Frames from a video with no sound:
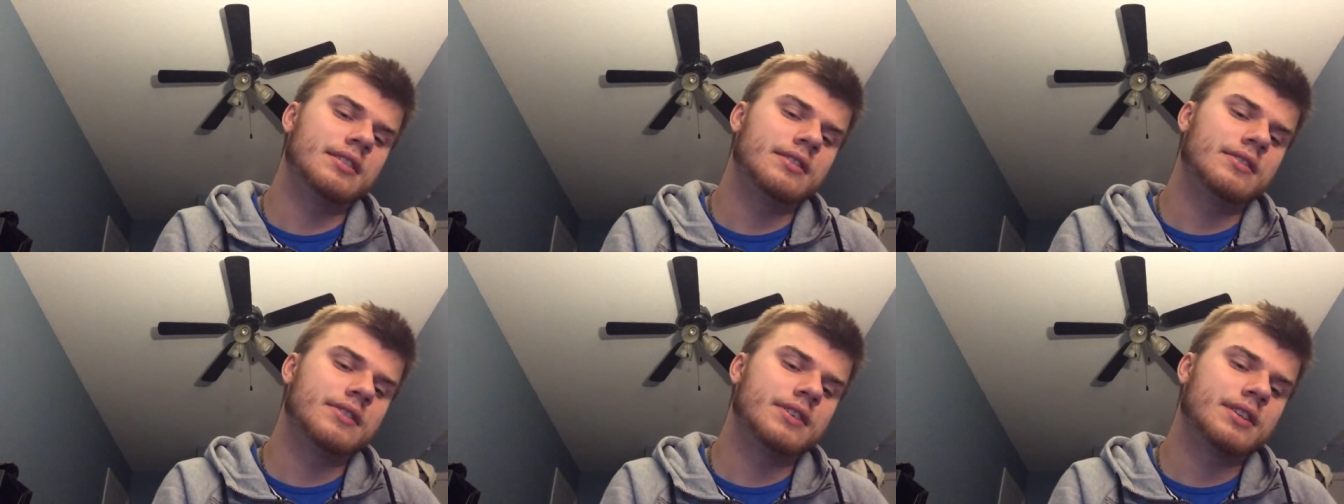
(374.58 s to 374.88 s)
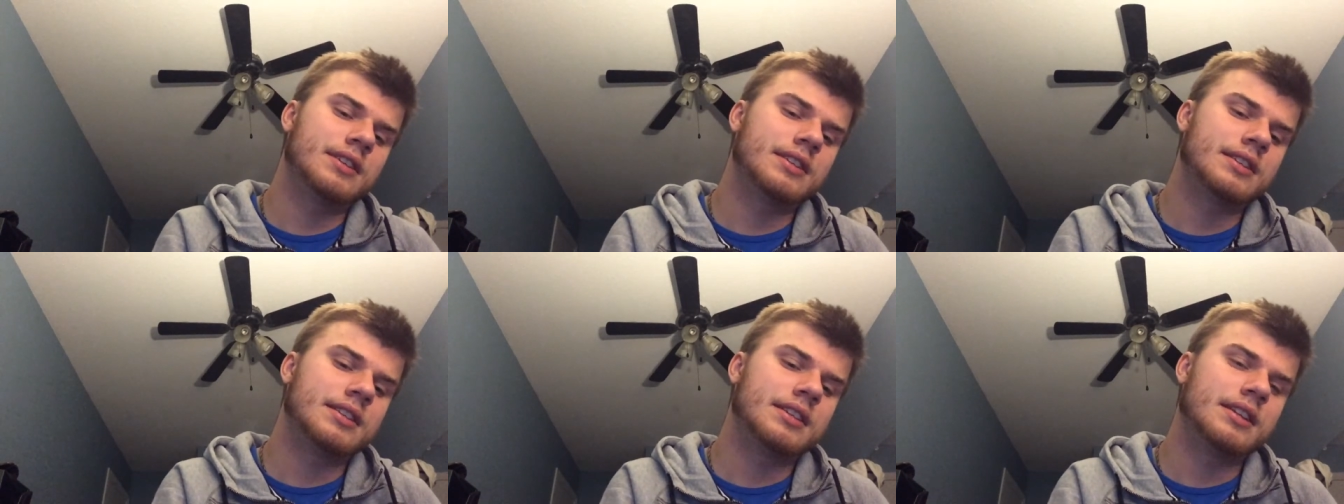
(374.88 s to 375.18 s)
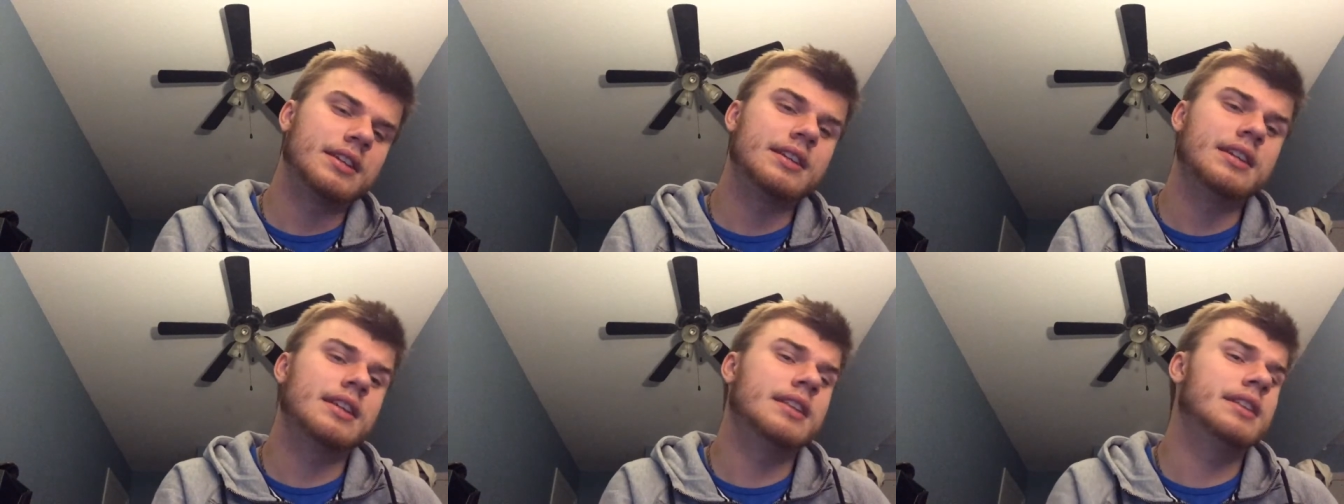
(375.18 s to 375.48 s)
if you guys
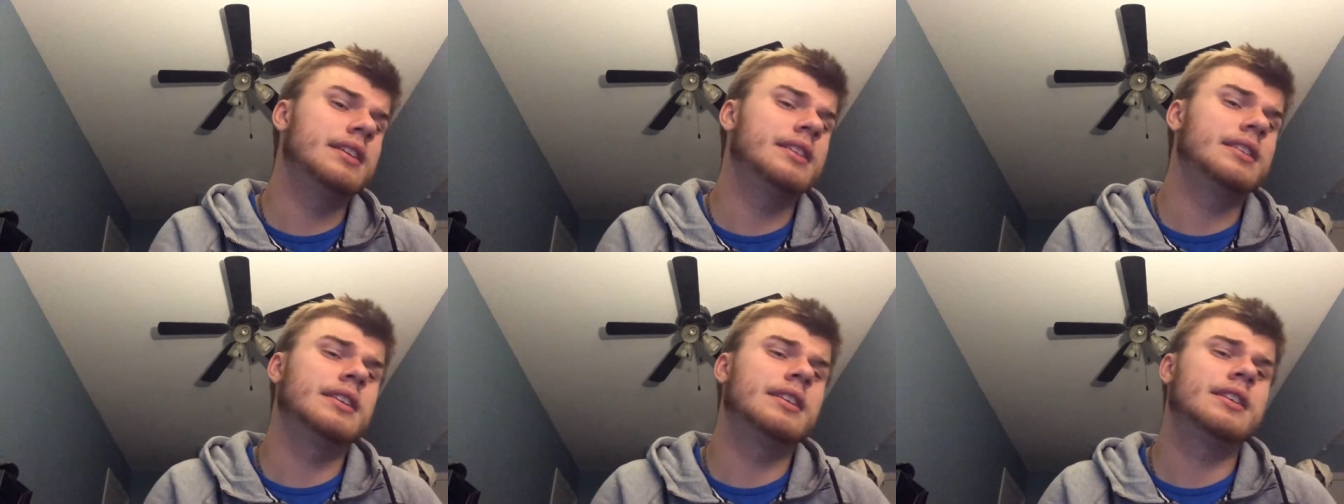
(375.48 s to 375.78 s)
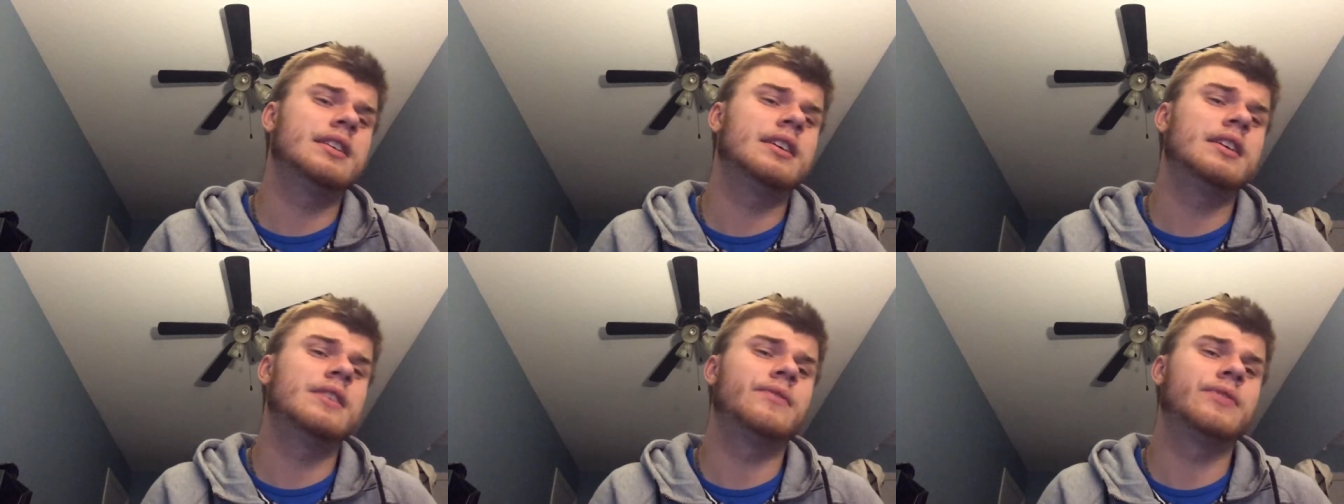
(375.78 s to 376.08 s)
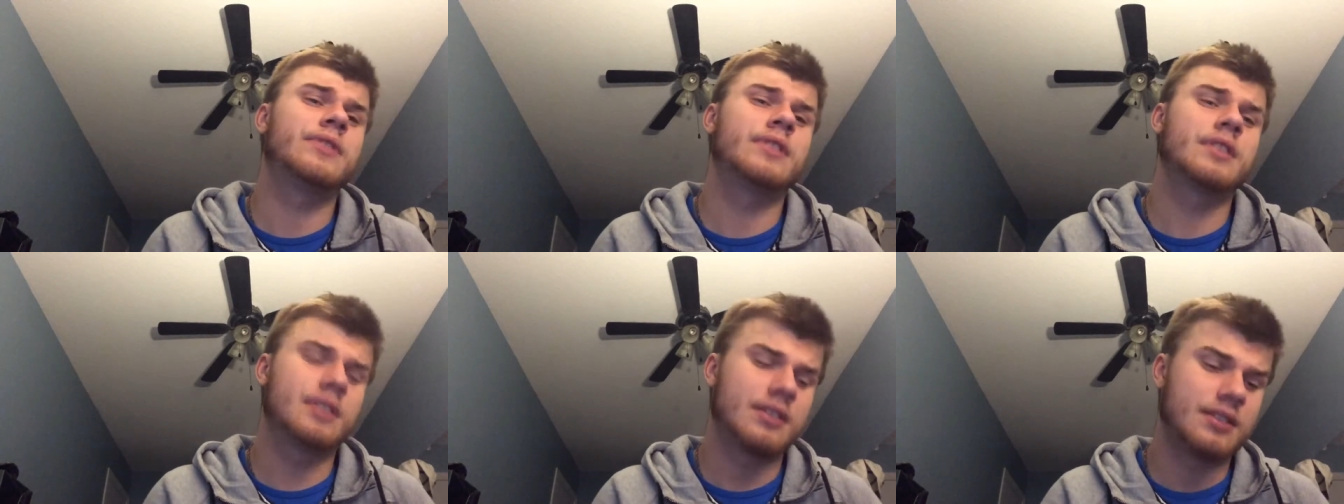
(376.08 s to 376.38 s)
need anything,
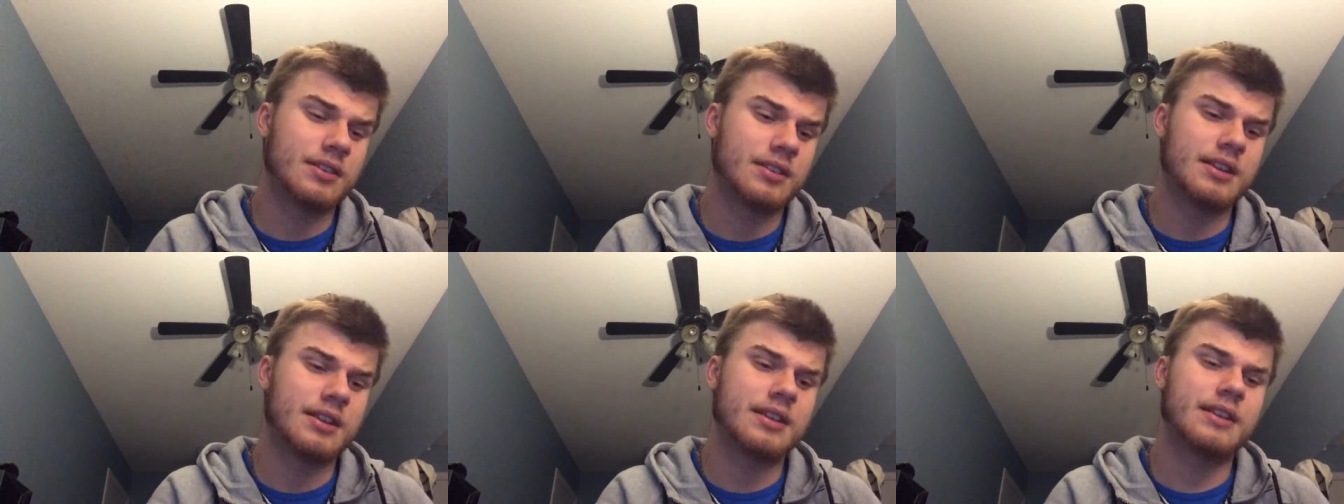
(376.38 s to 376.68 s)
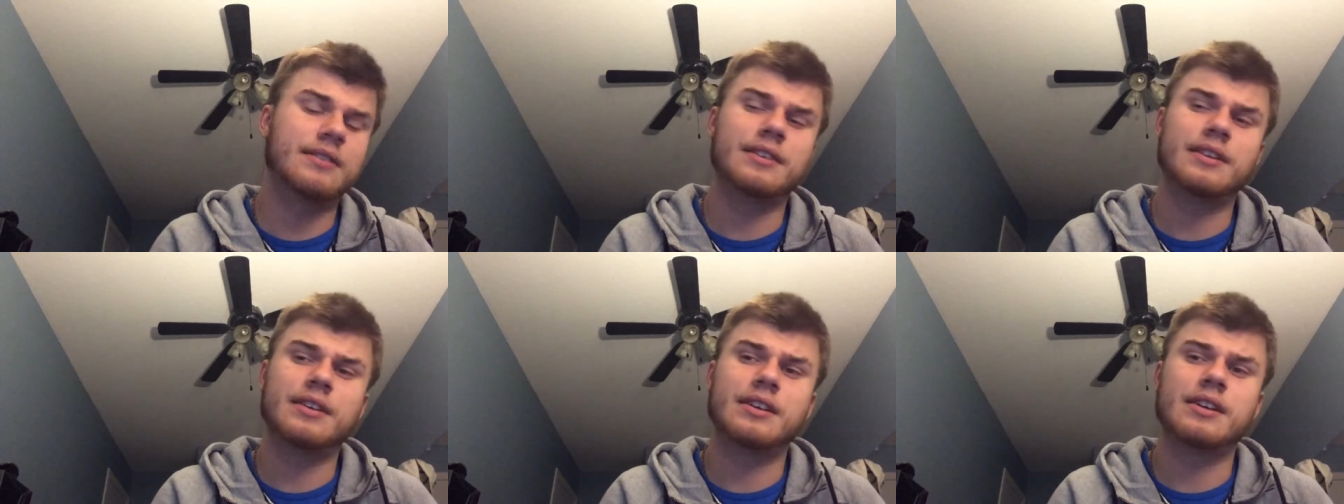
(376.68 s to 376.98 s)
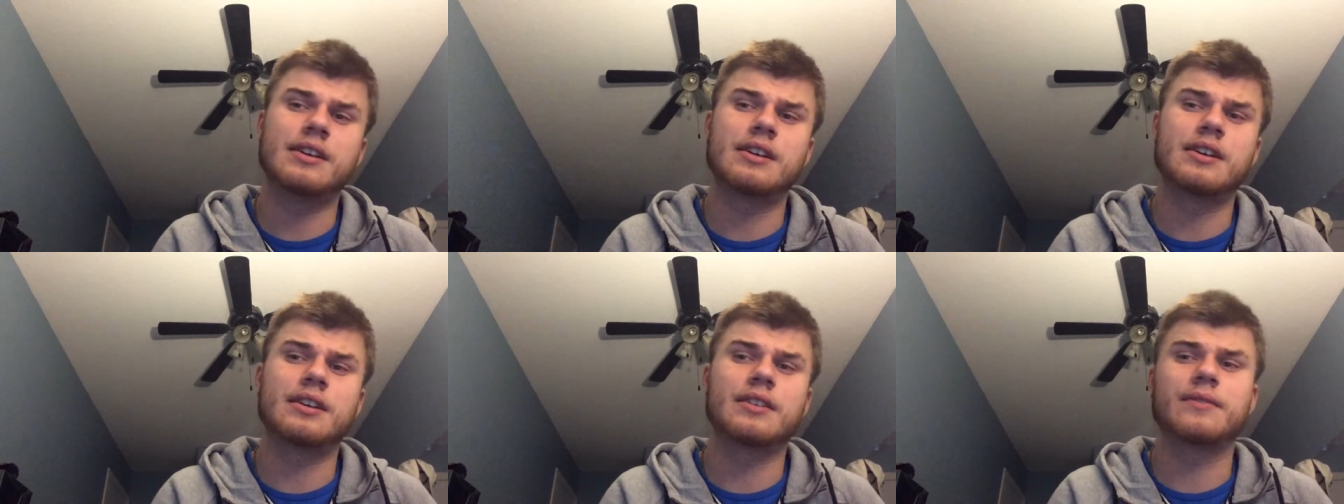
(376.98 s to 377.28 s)
any
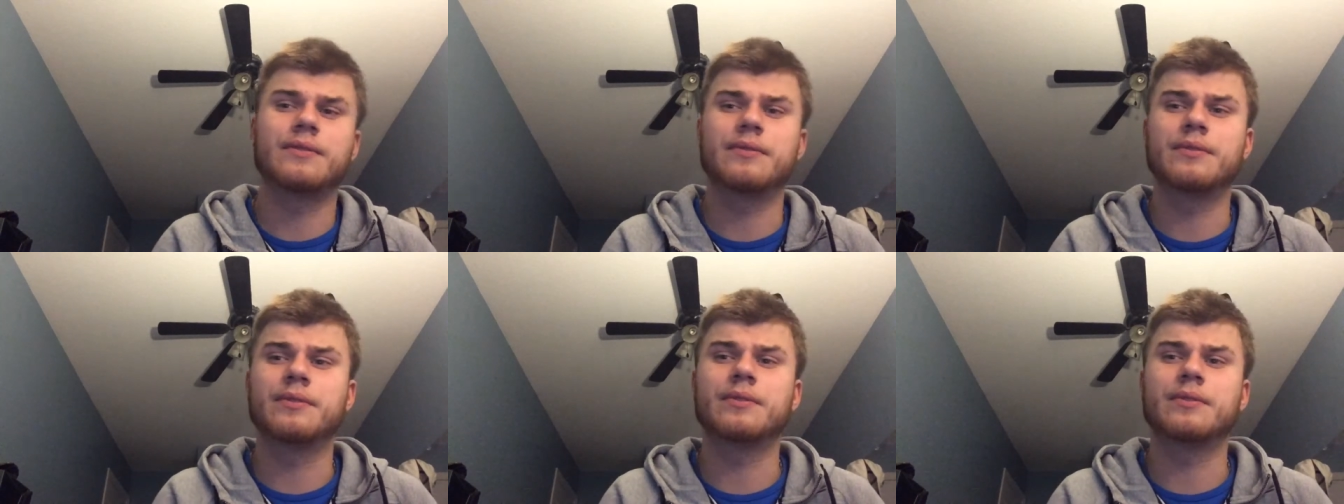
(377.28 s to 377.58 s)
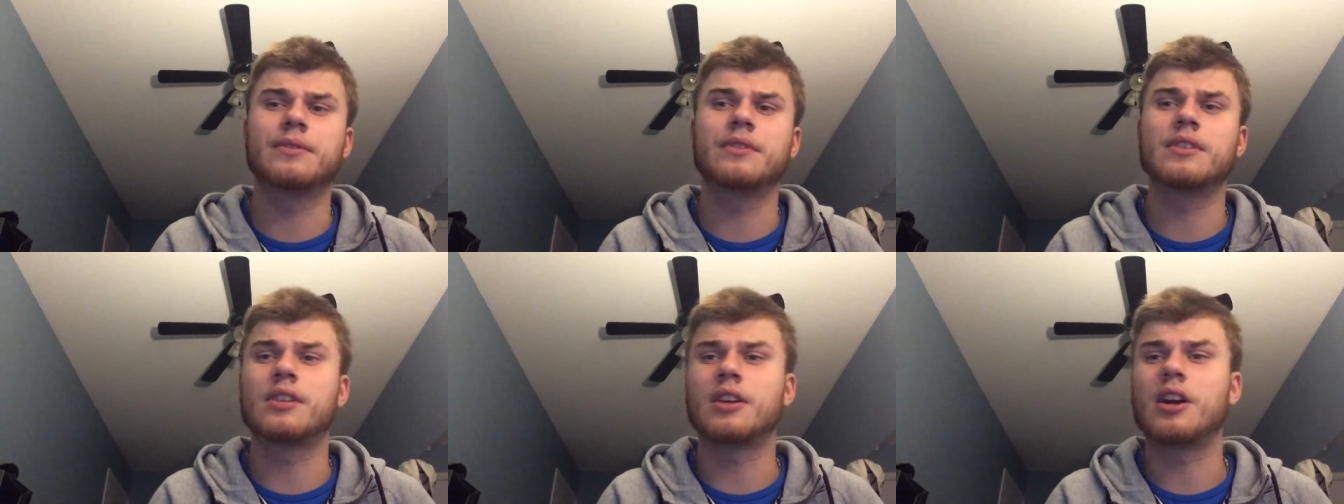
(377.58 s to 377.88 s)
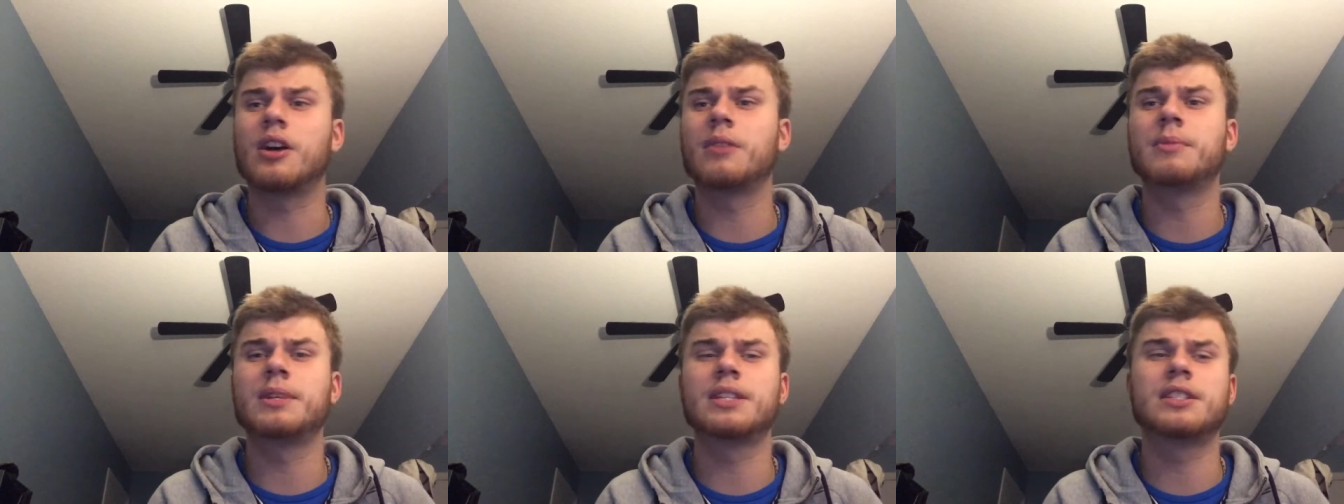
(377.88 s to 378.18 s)
uh,
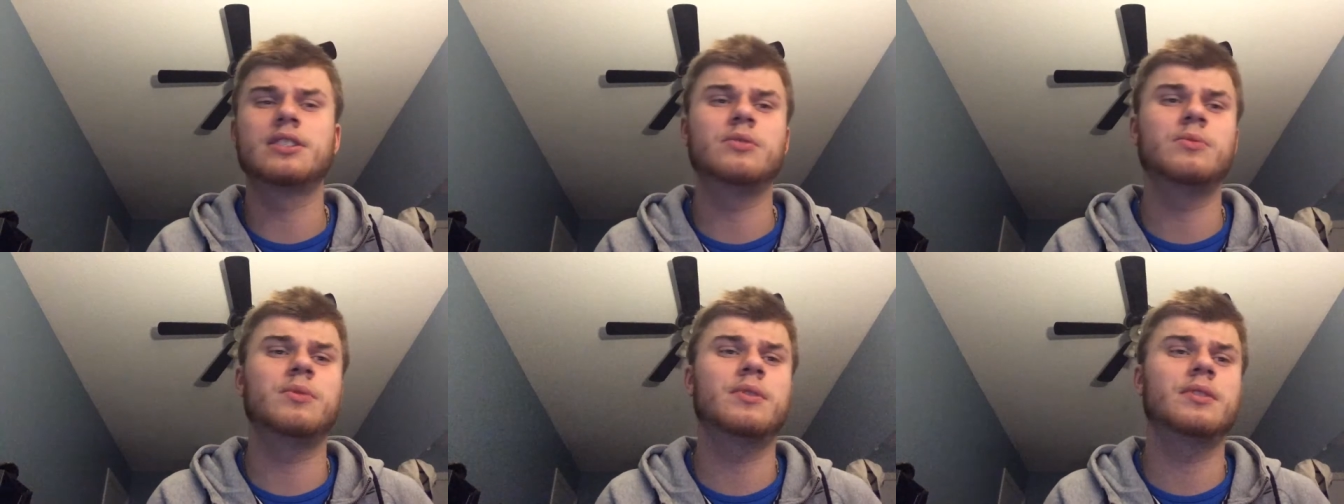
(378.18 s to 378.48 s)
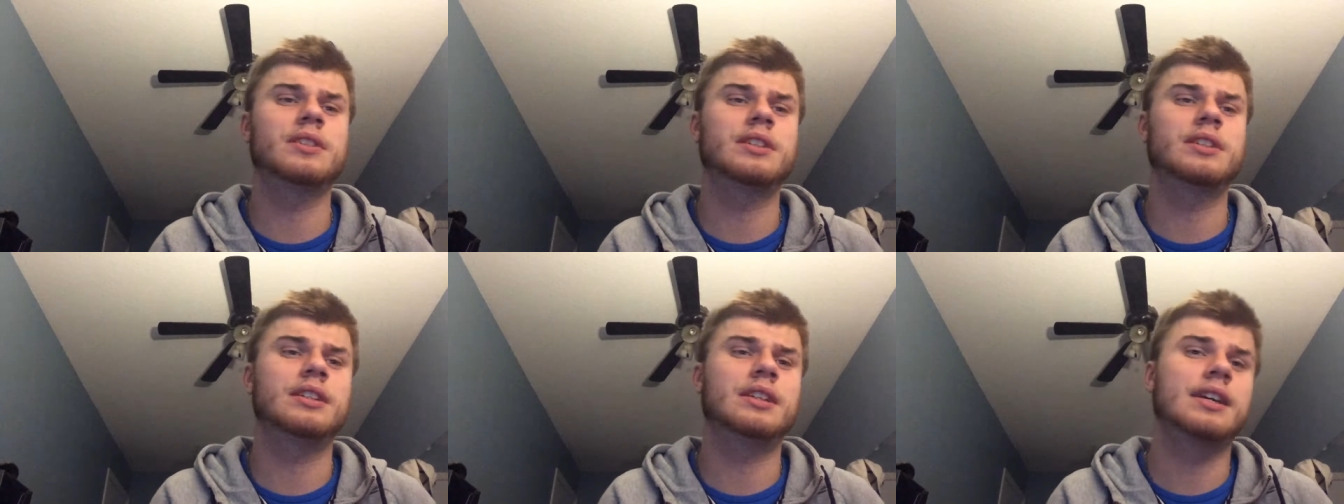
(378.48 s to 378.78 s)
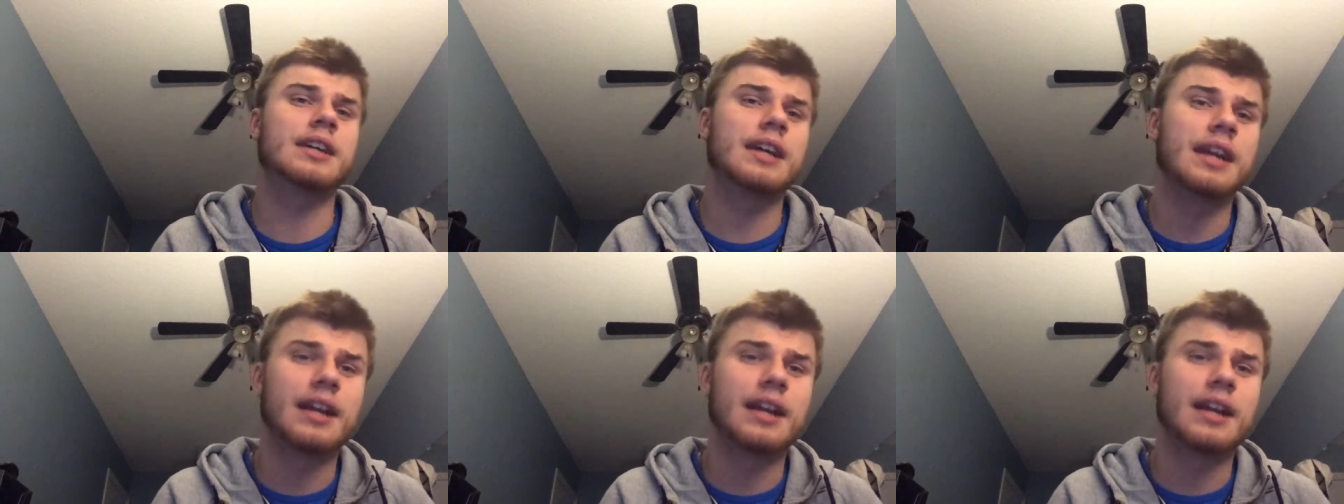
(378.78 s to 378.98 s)
comments you want to